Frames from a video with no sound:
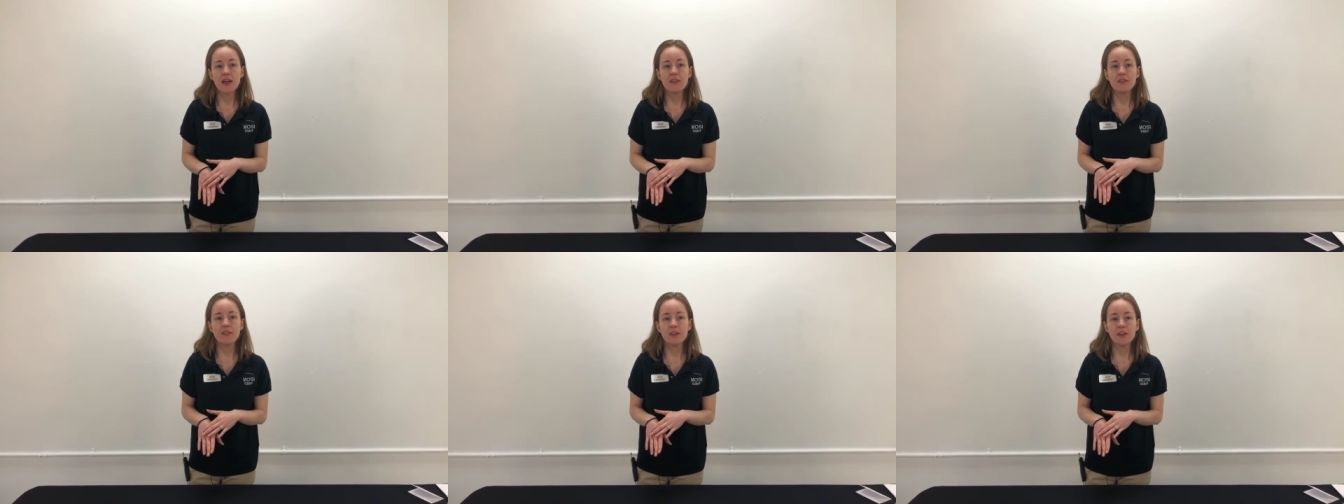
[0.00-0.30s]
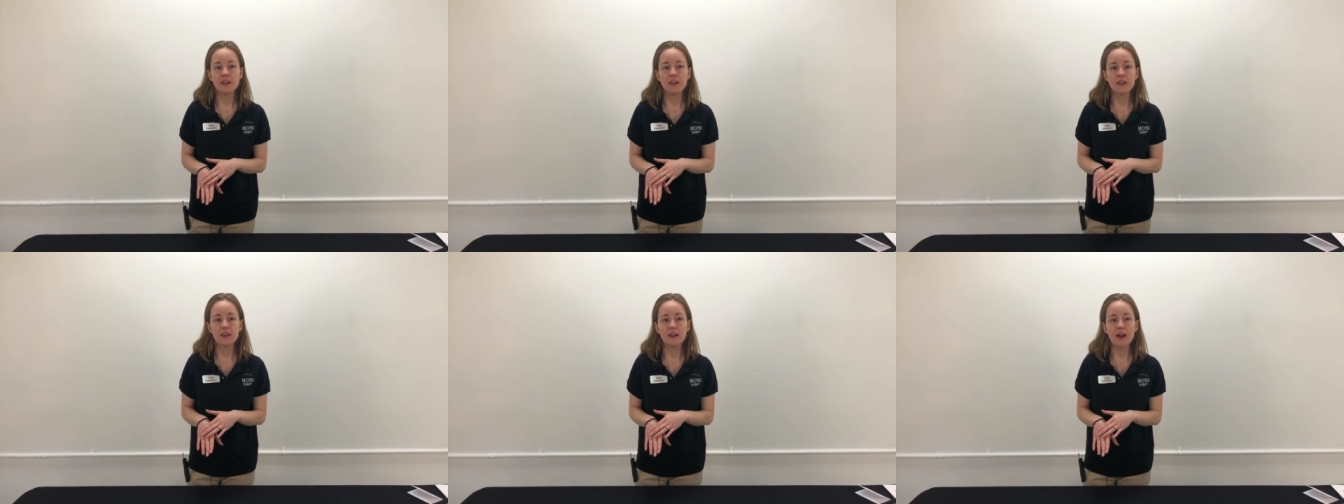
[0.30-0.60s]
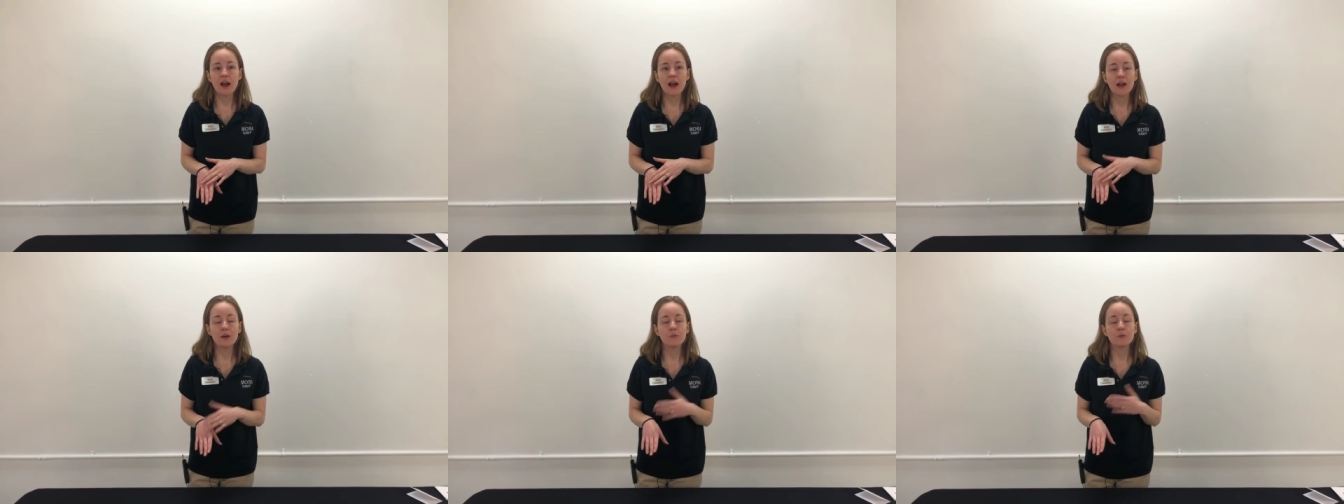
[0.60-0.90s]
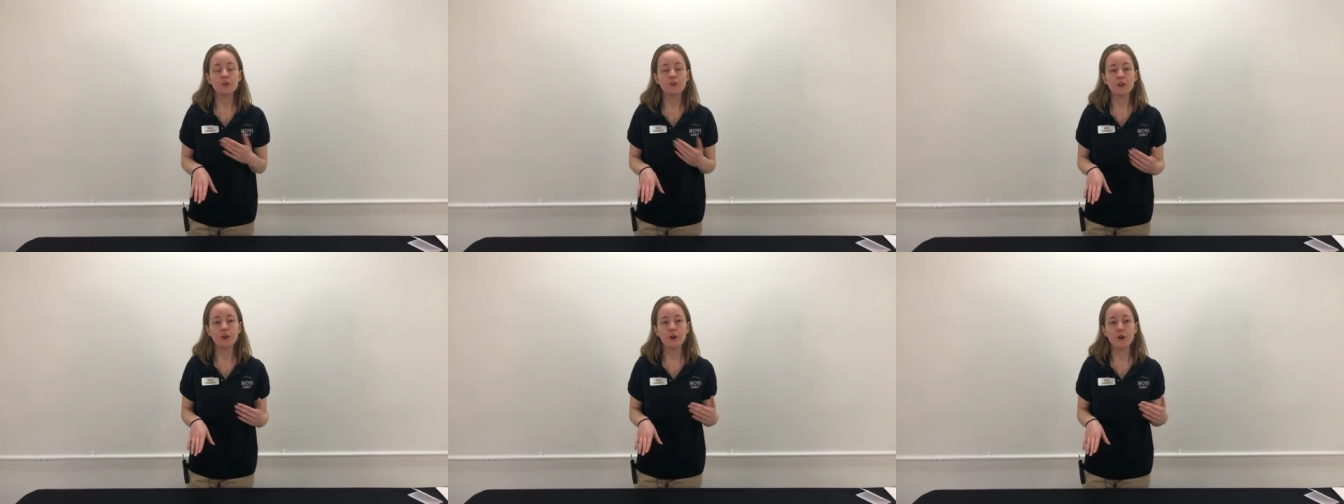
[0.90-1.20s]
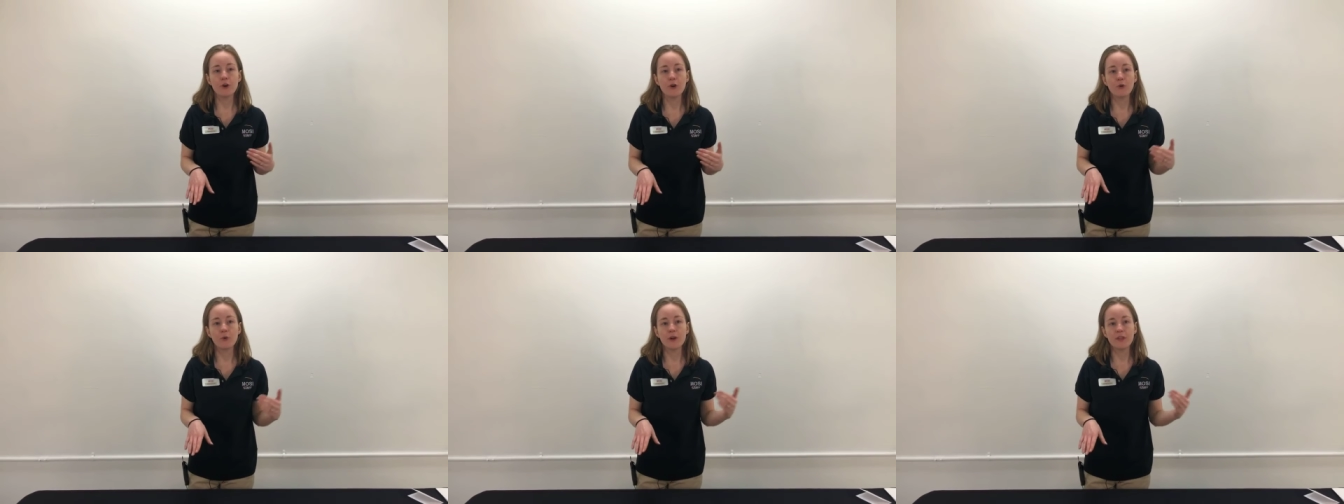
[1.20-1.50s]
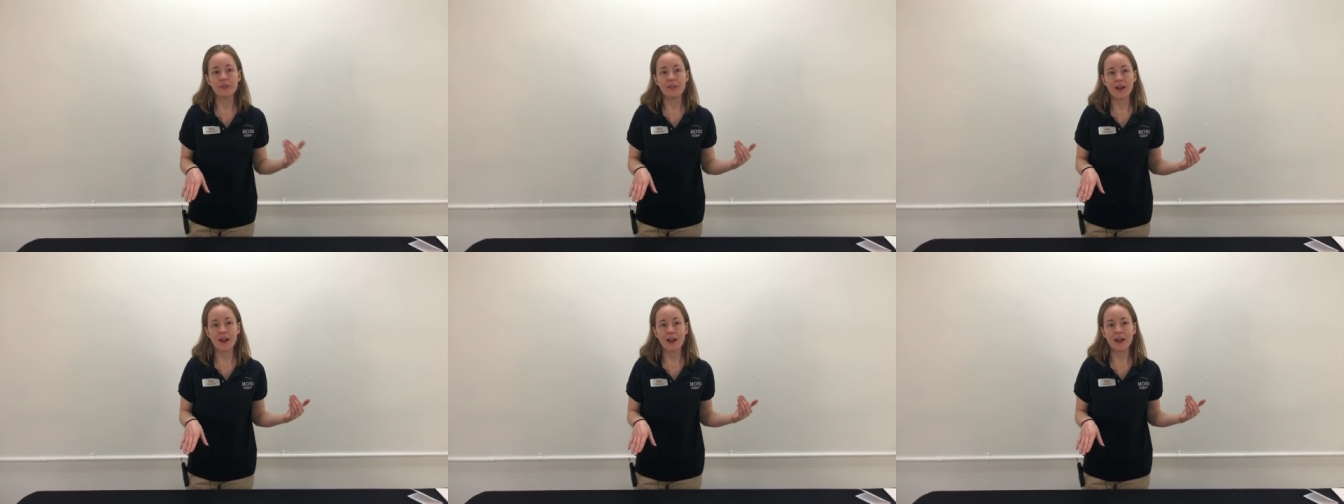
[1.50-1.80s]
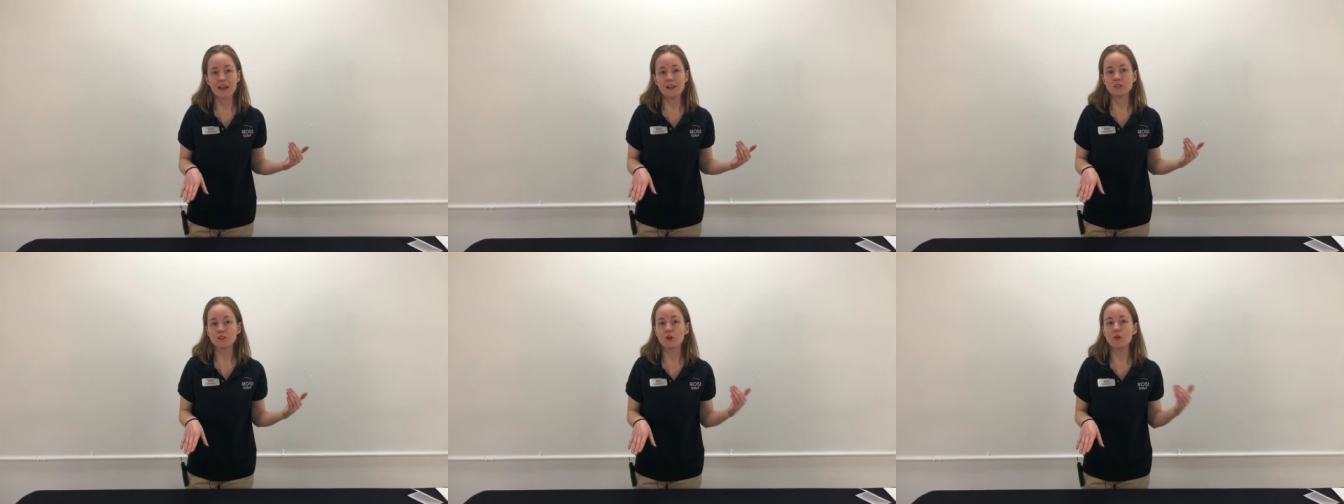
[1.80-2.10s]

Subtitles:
then I would know that